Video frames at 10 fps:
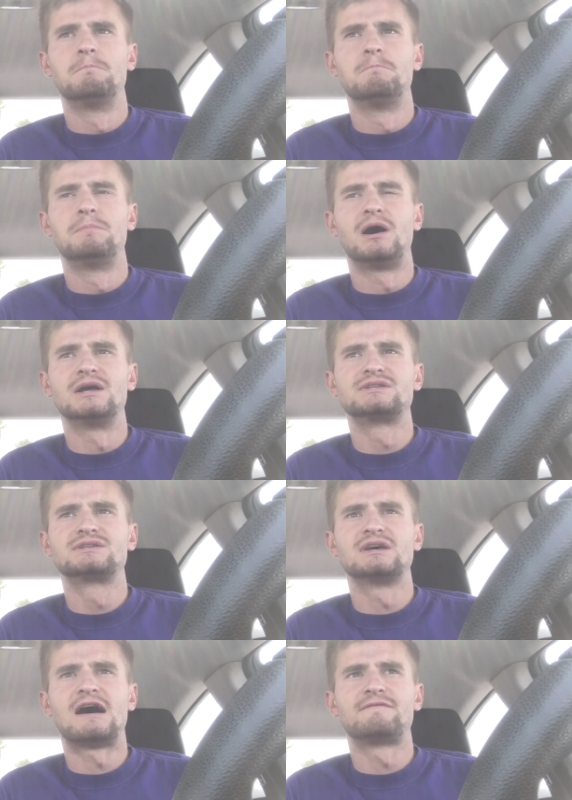
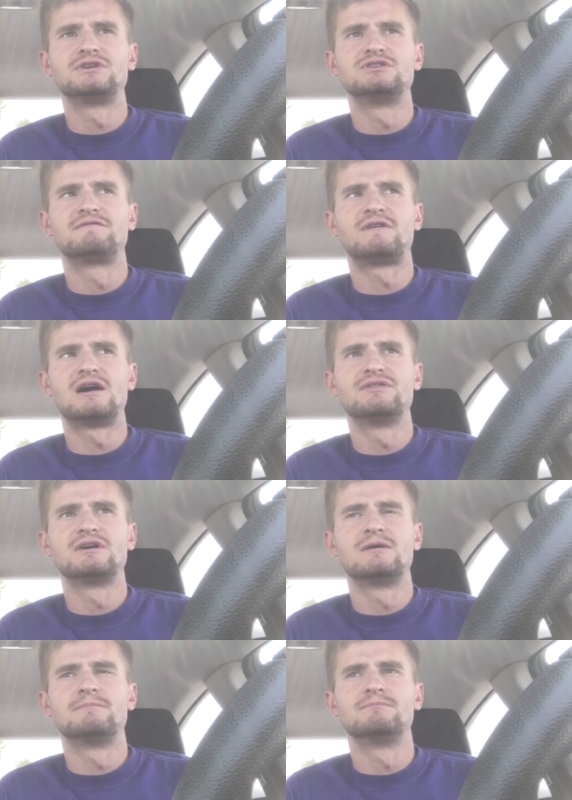But after you define
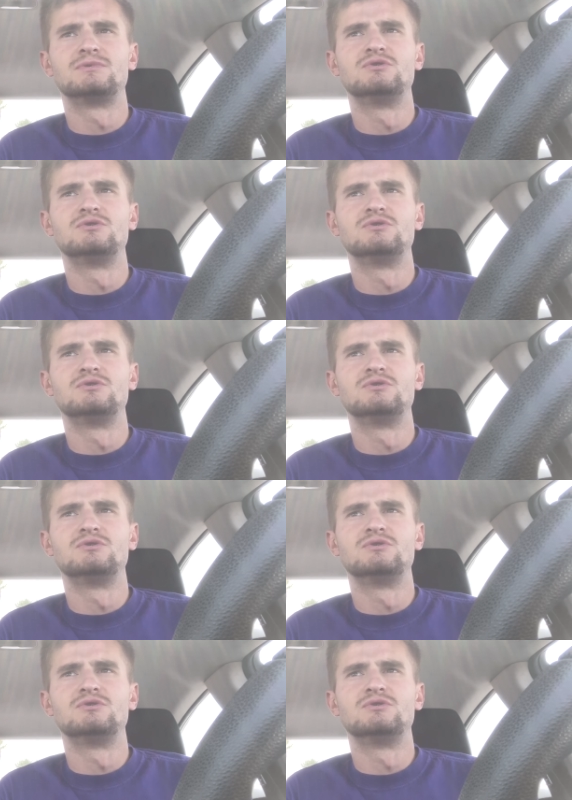them,